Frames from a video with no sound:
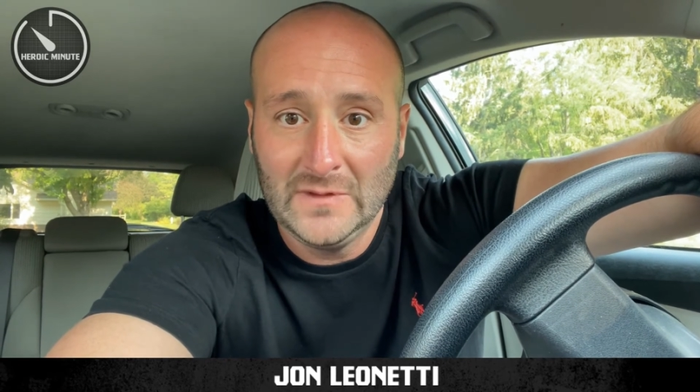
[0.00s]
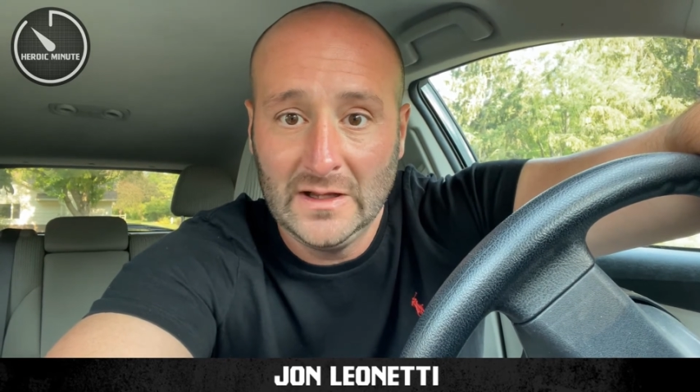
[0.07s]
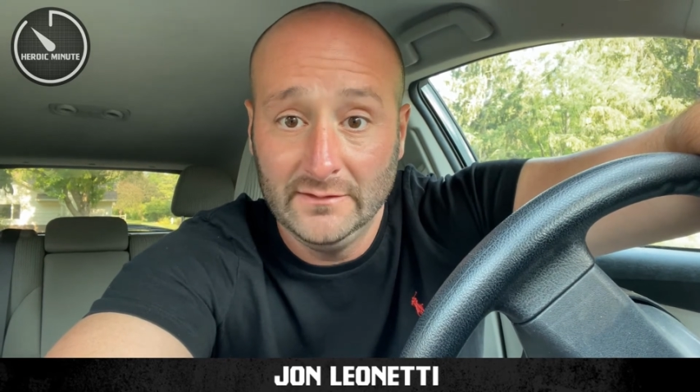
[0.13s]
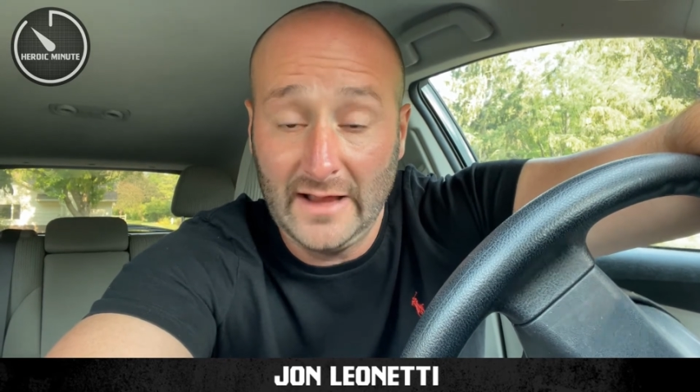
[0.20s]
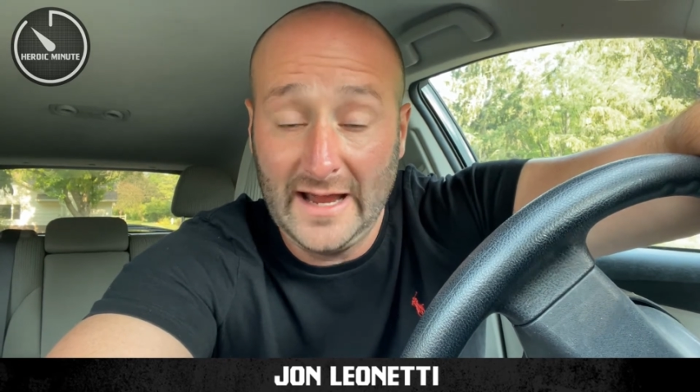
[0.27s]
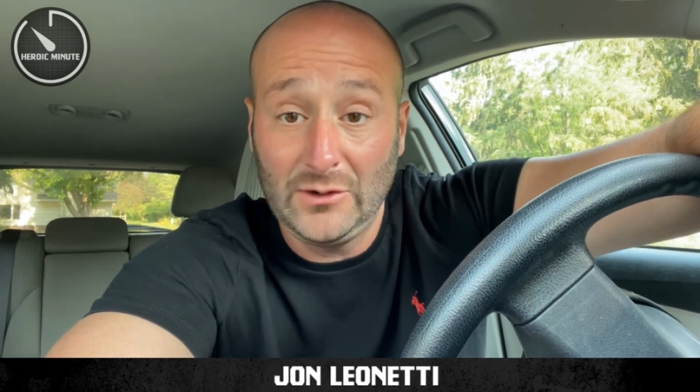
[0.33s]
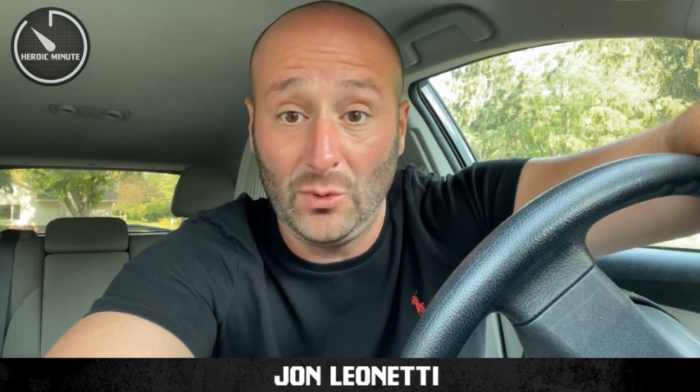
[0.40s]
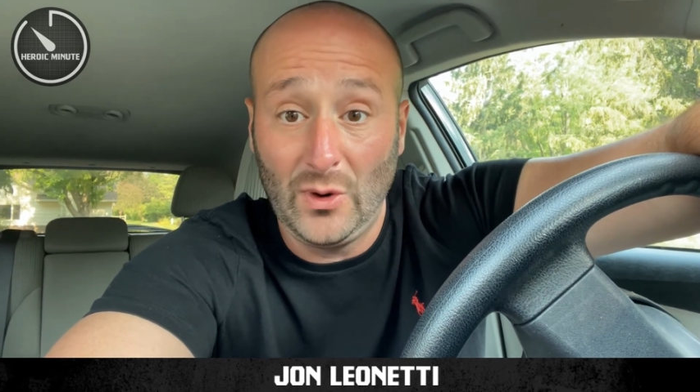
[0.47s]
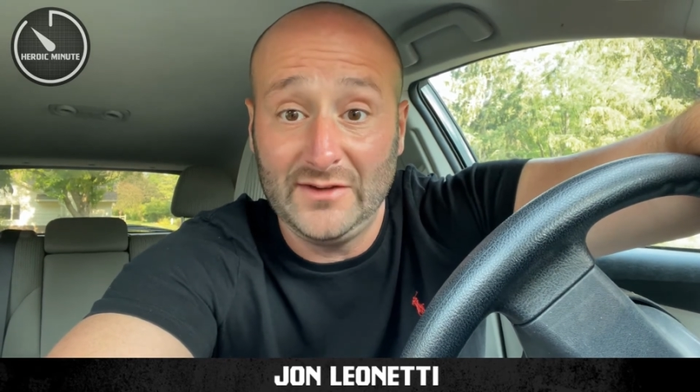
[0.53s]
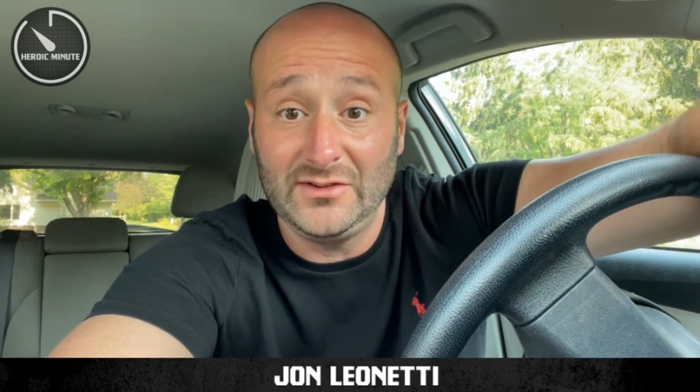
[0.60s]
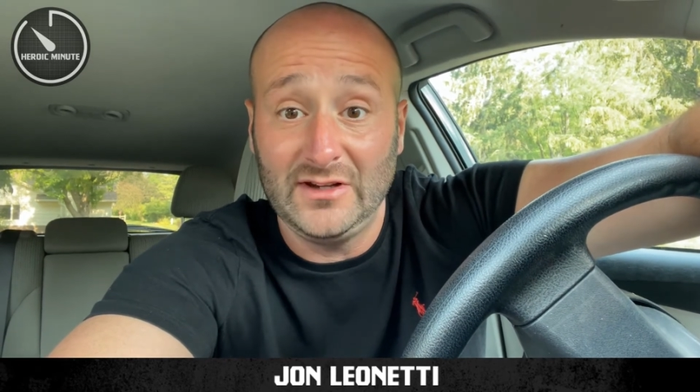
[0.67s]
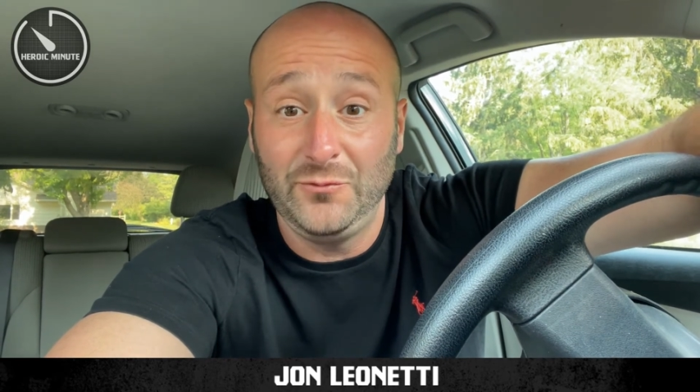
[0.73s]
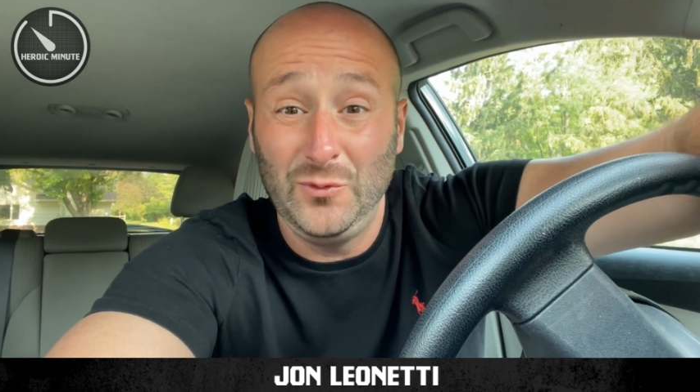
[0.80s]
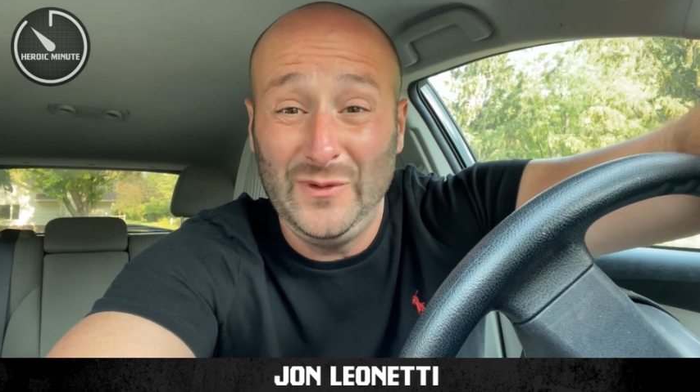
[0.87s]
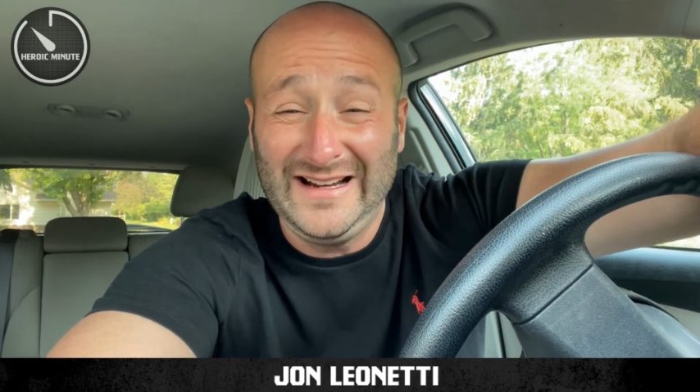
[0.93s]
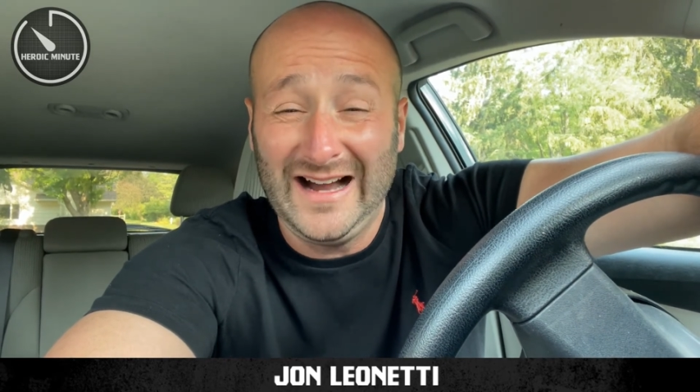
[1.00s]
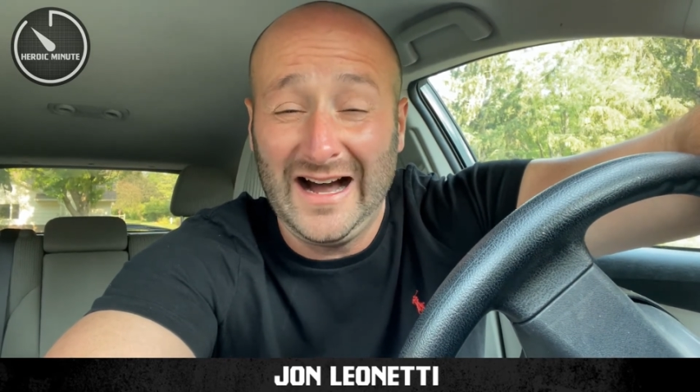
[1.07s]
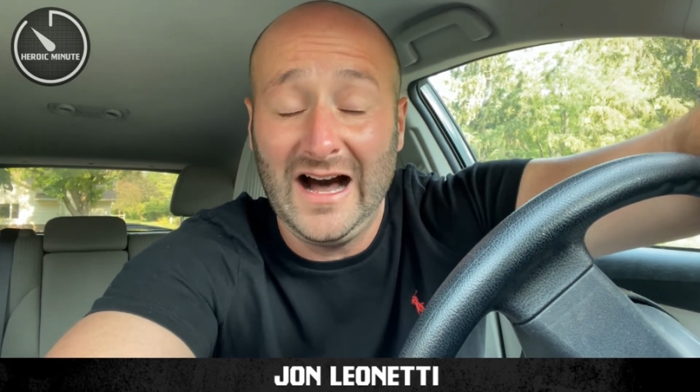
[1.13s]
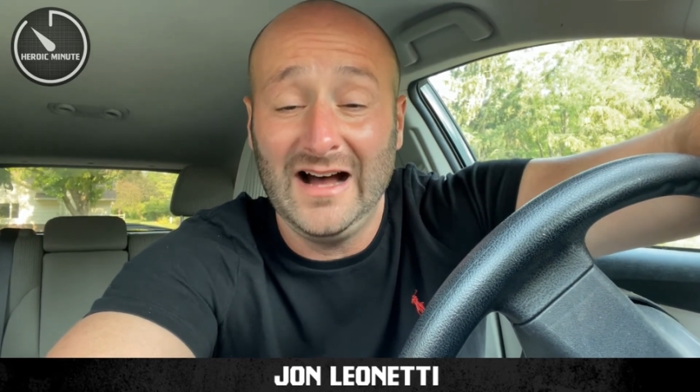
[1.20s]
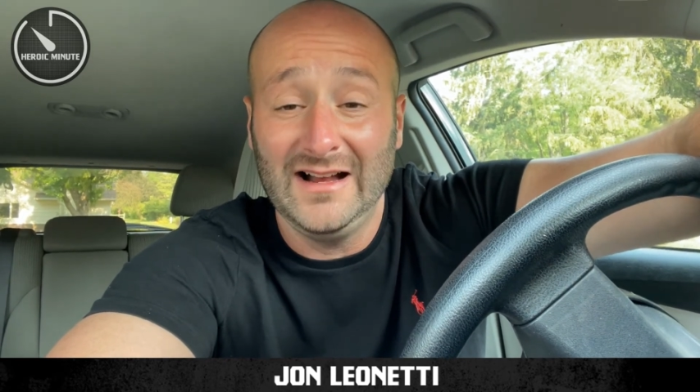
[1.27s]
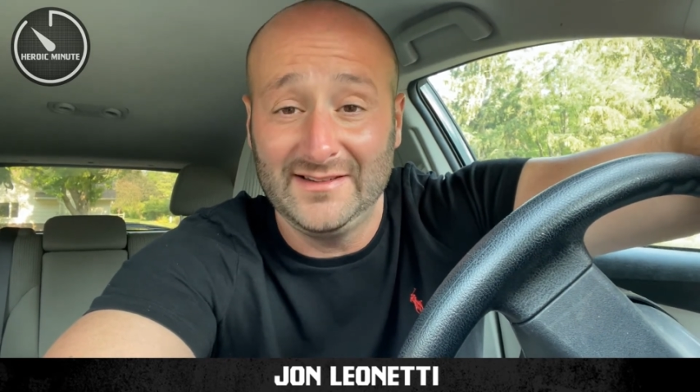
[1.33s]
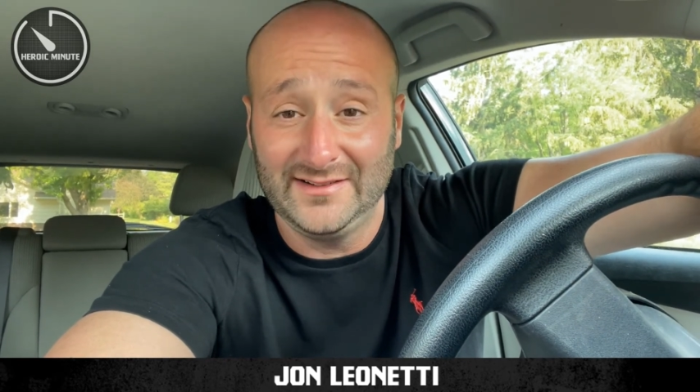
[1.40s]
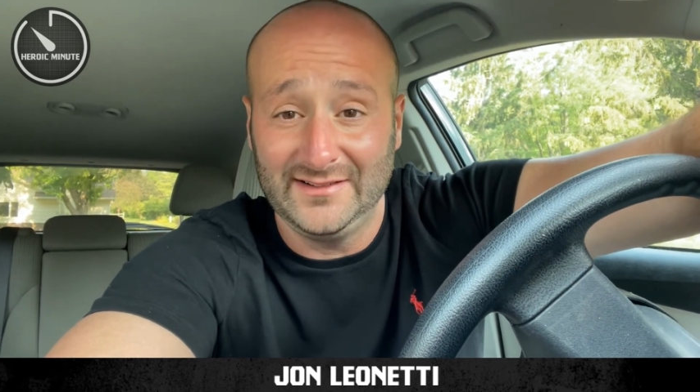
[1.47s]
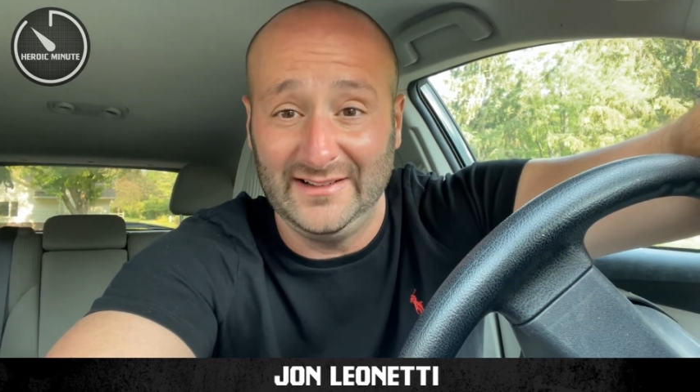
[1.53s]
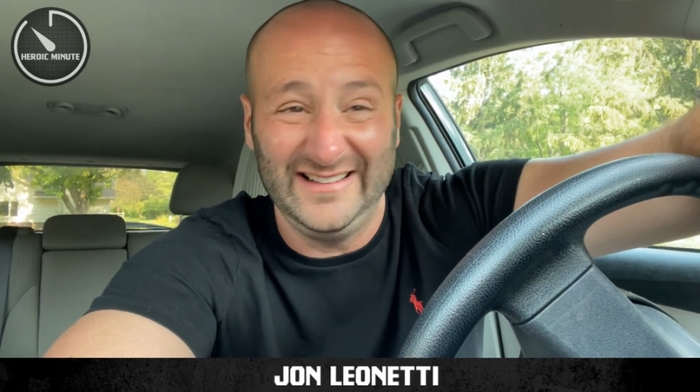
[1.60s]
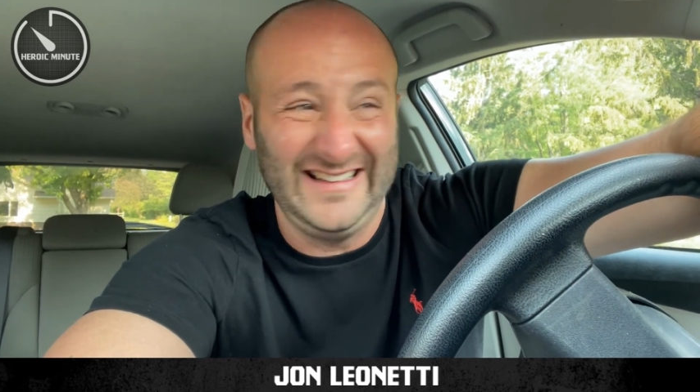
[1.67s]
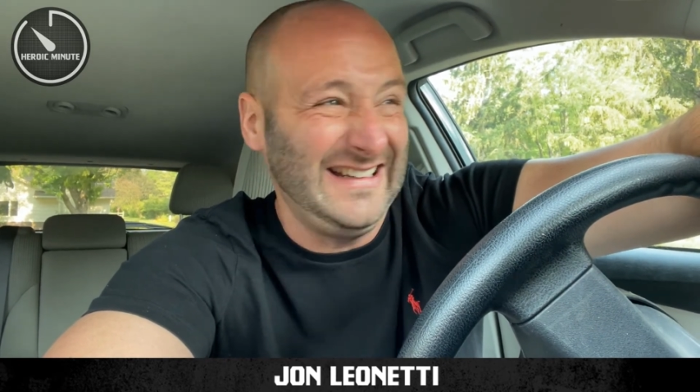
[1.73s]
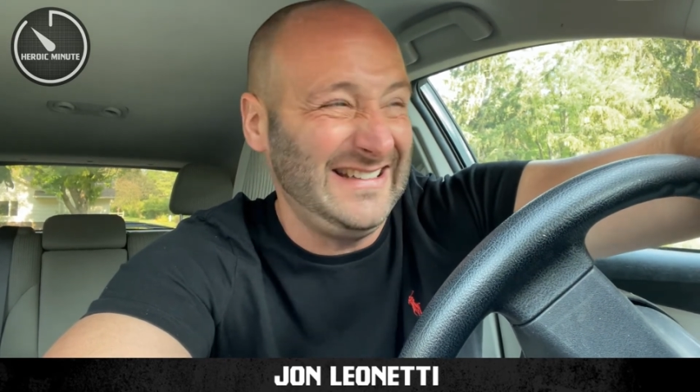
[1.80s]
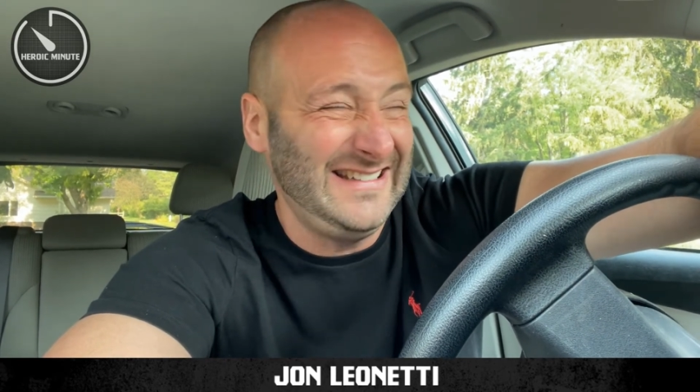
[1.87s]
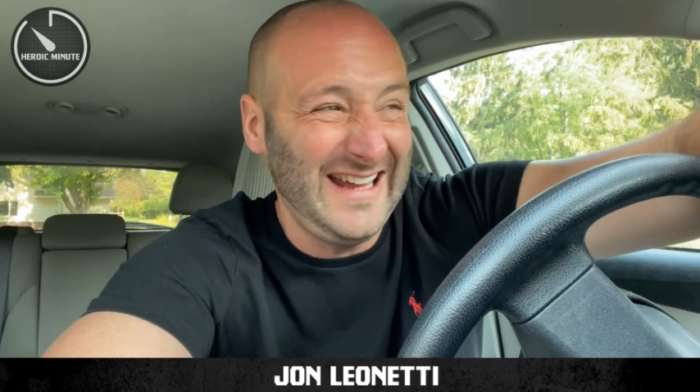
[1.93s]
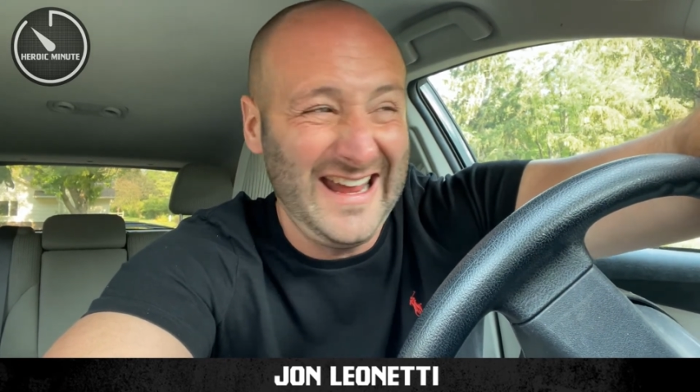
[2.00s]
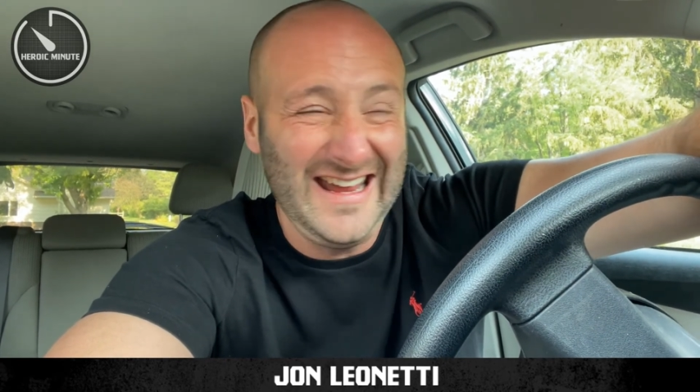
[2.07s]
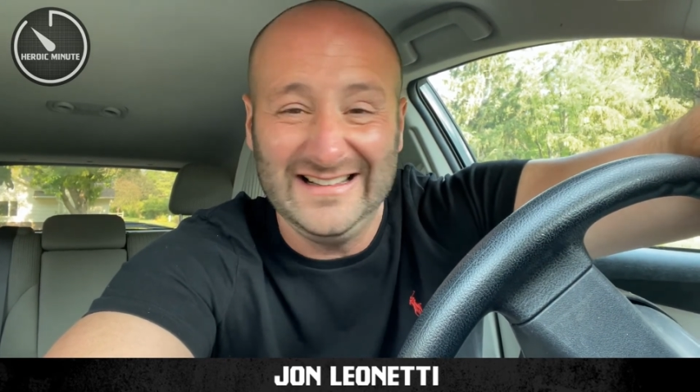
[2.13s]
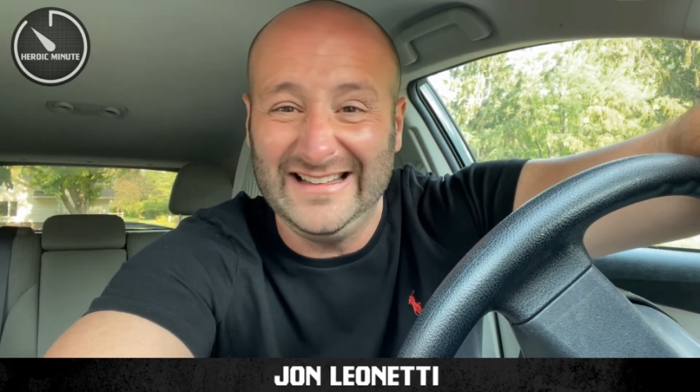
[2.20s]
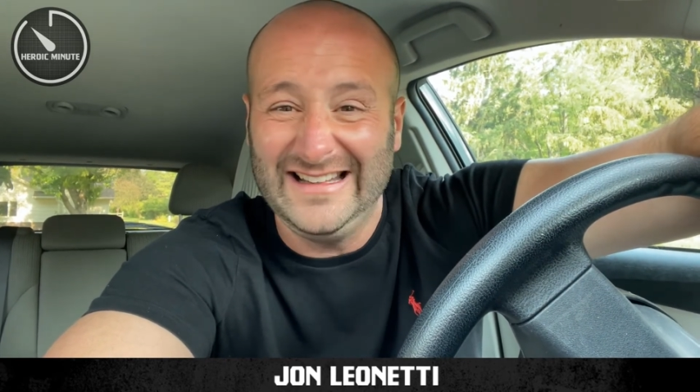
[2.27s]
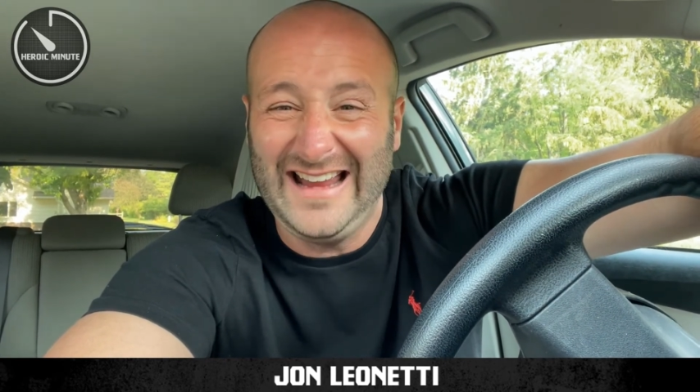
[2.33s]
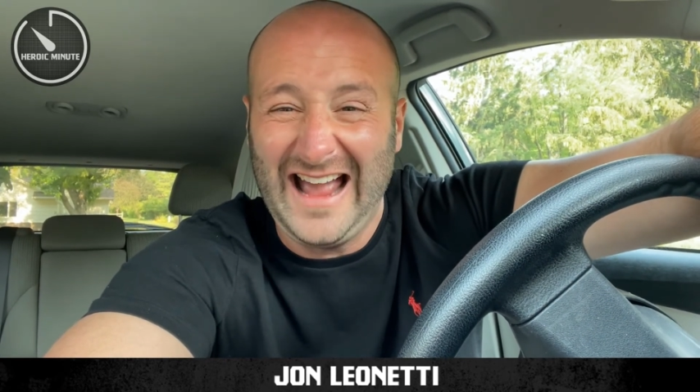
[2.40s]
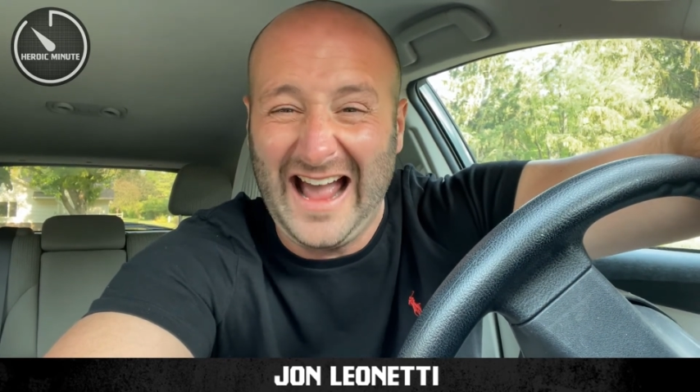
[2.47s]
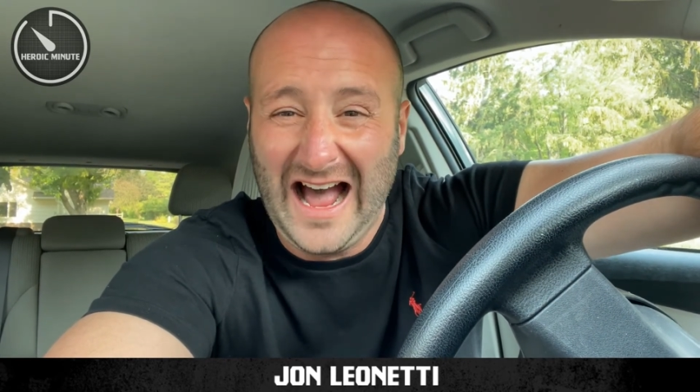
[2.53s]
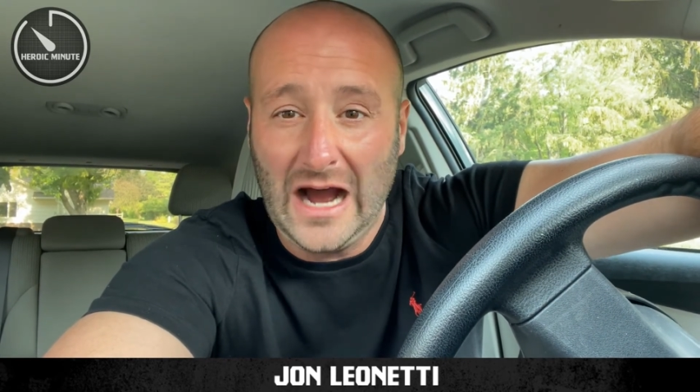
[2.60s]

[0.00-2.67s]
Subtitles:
Likewise, if we constantly, daily,